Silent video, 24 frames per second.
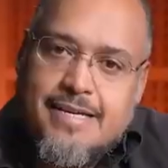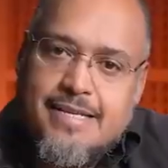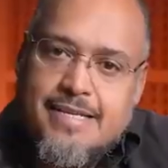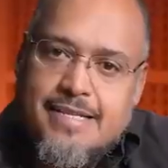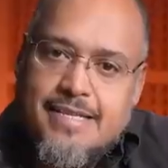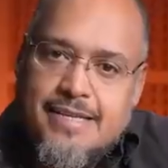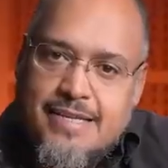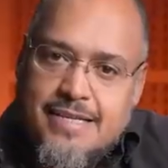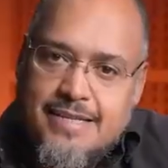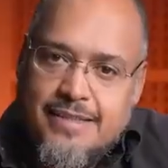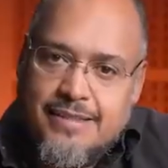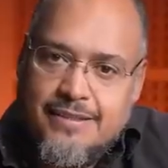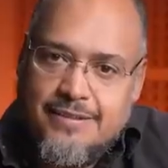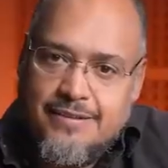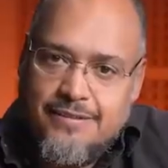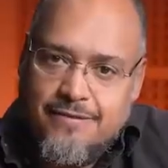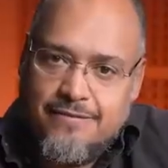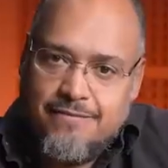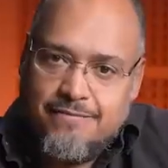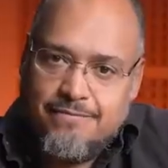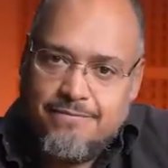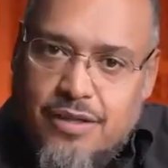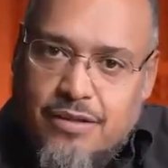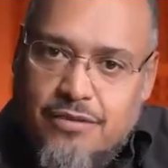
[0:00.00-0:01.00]
And then
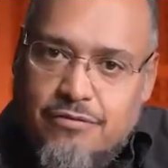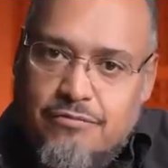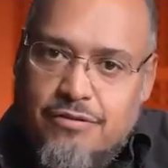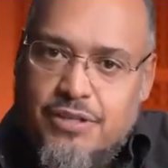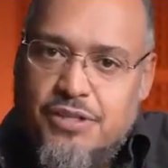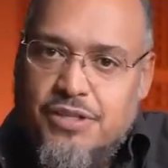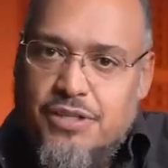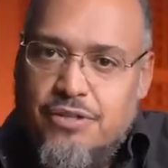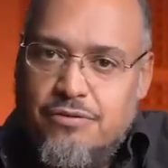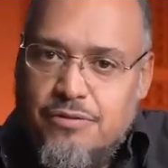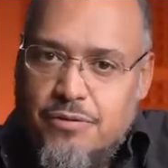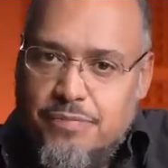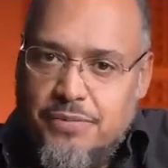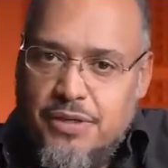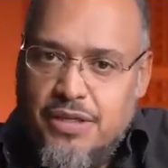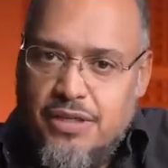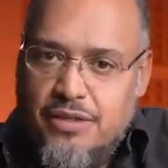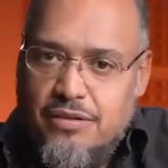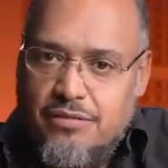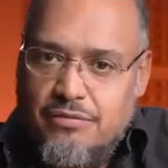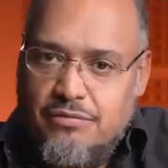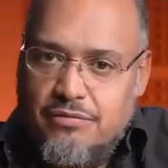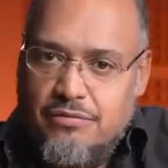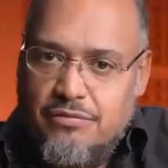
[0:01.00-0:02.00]
rinse and repeat.